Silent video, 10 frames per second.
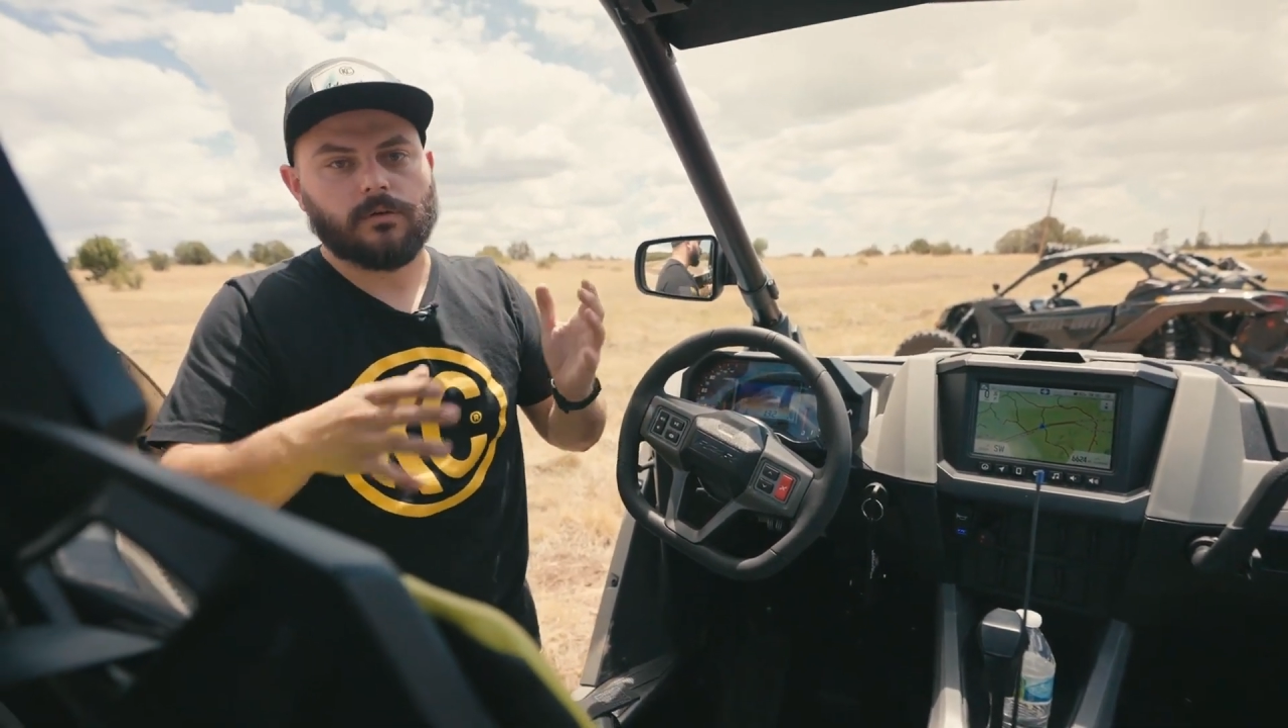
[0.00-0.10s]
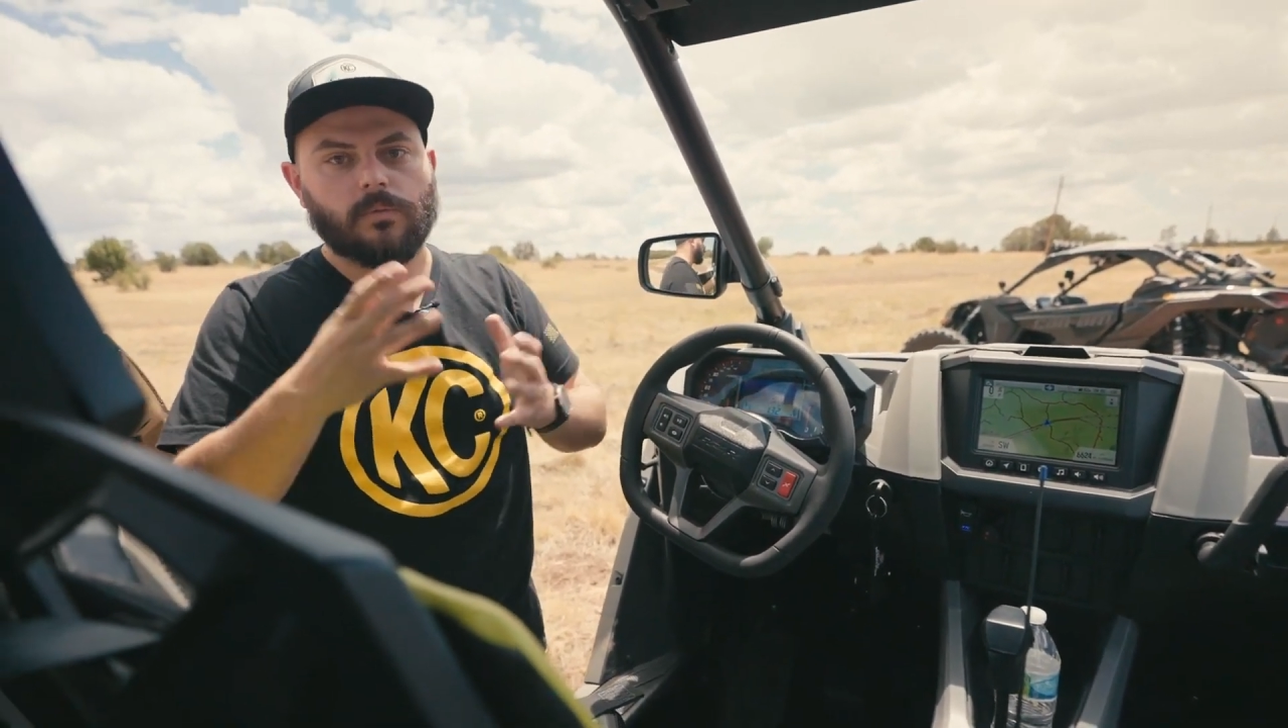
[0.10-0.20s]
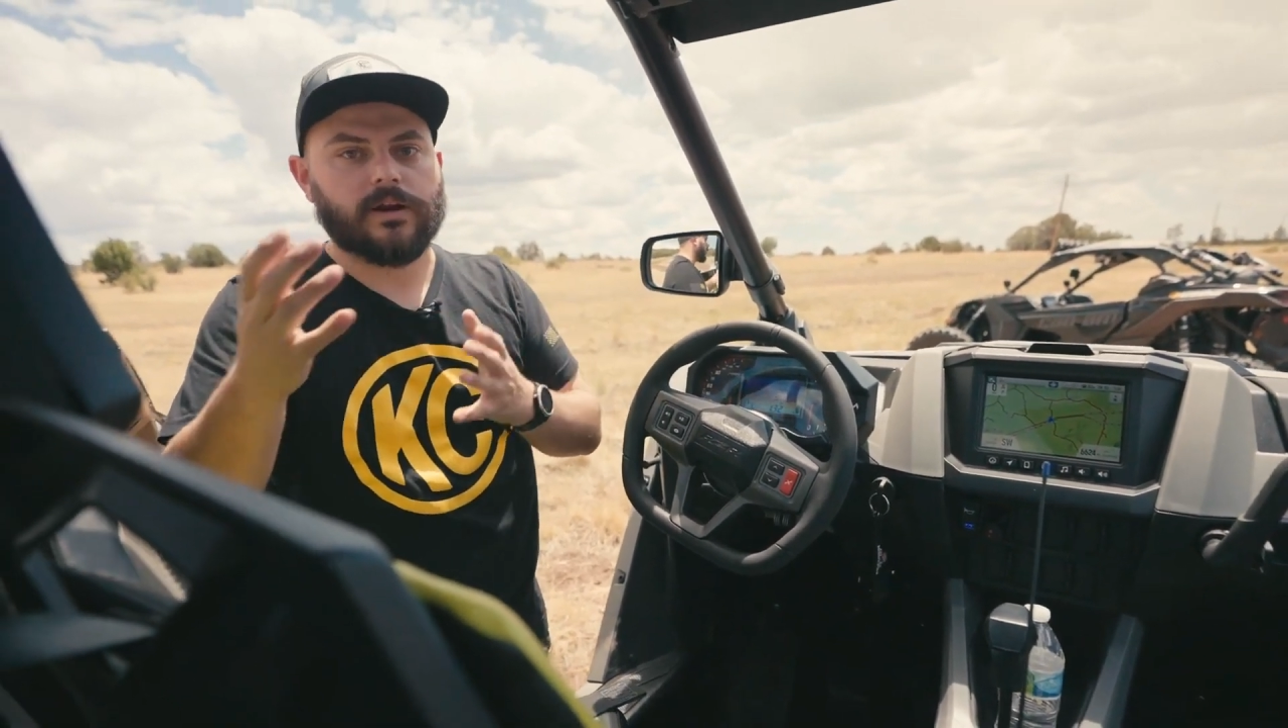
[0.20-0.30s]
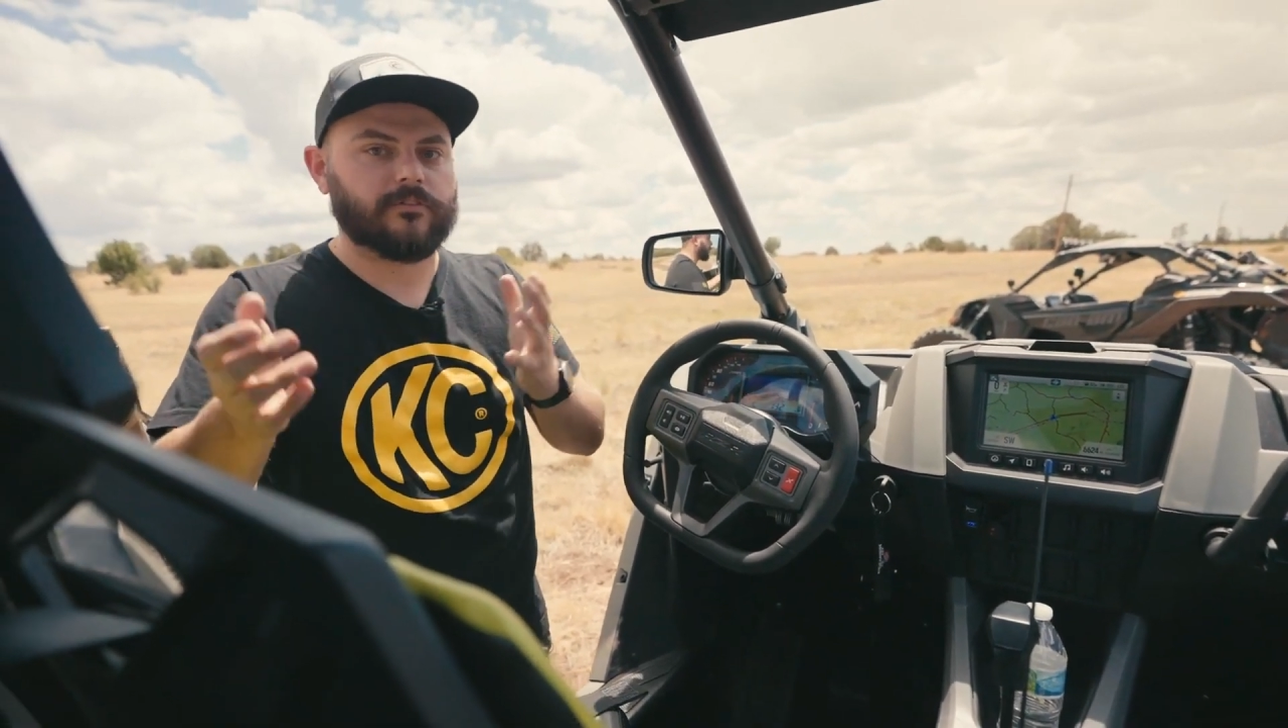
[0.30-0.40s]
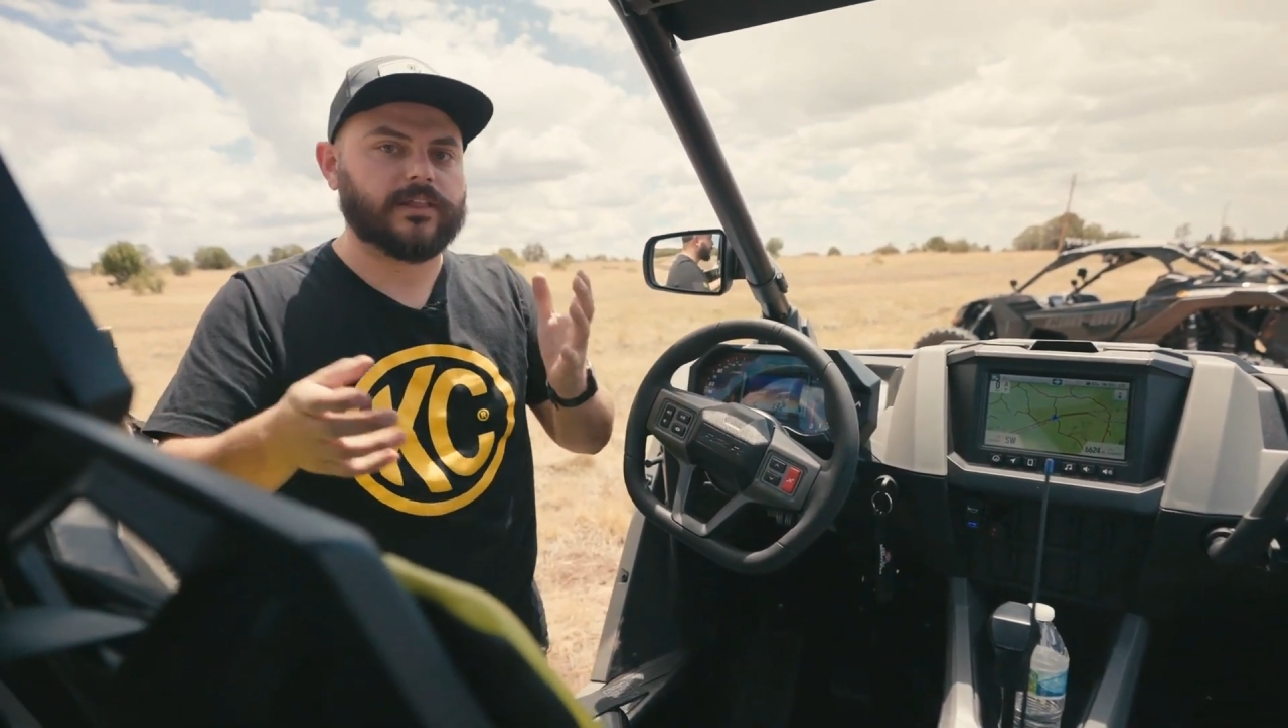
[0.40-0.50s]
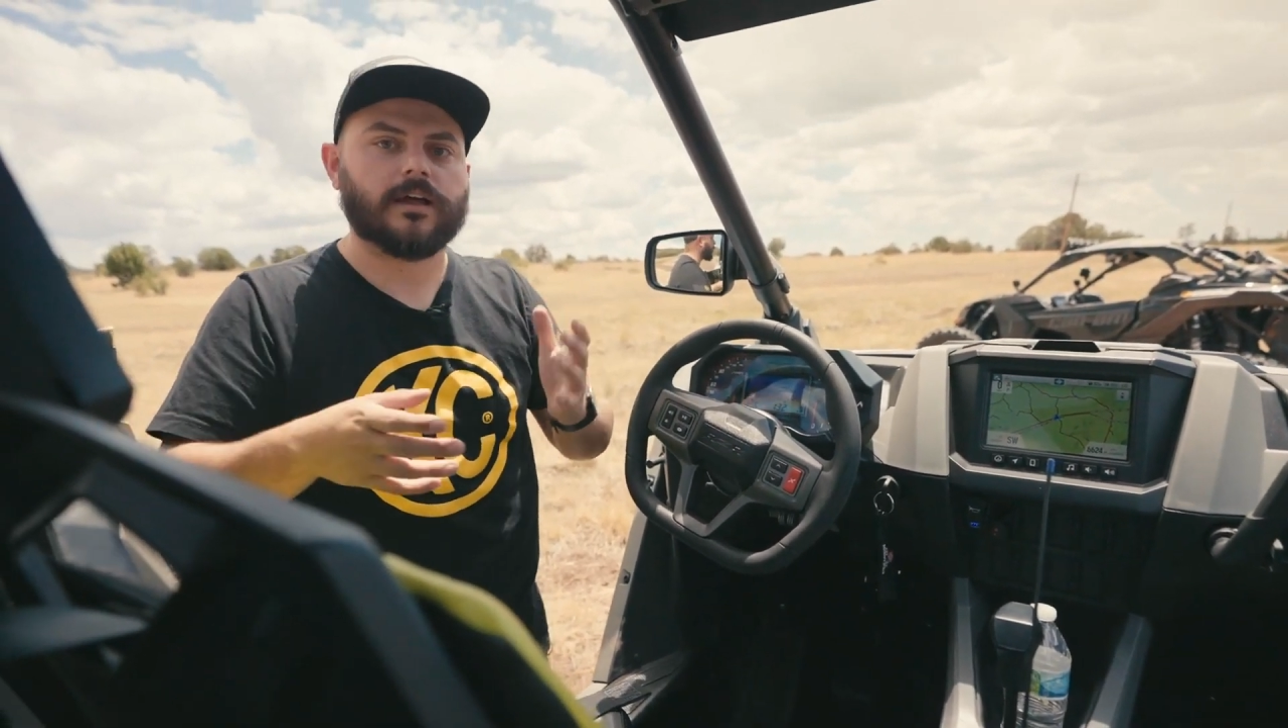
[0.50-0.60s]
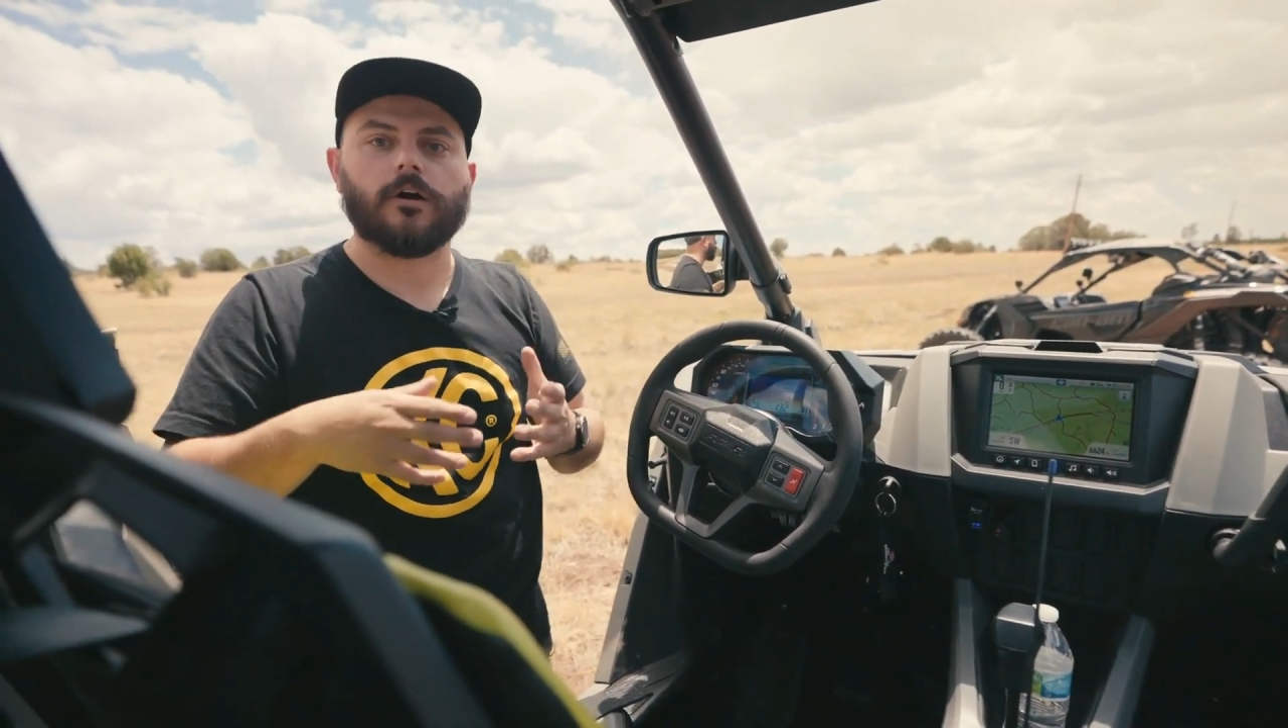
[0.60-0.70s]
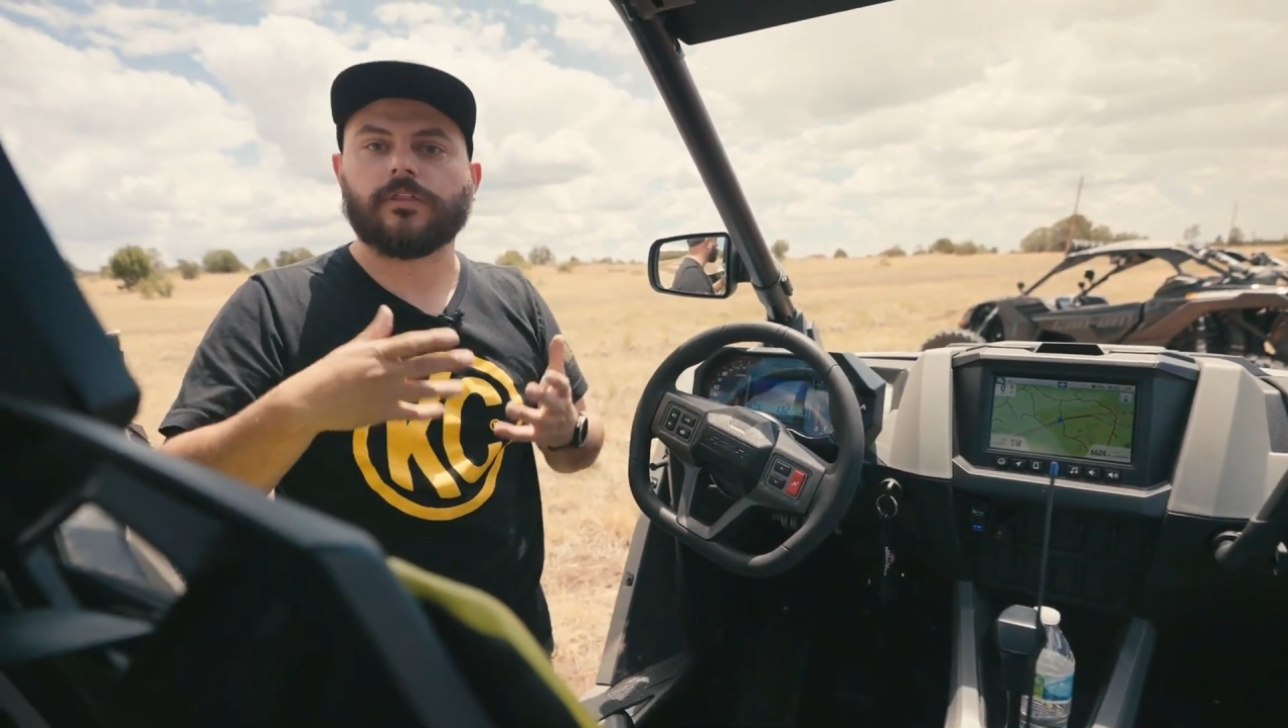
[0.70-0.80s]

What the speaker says: whatever they call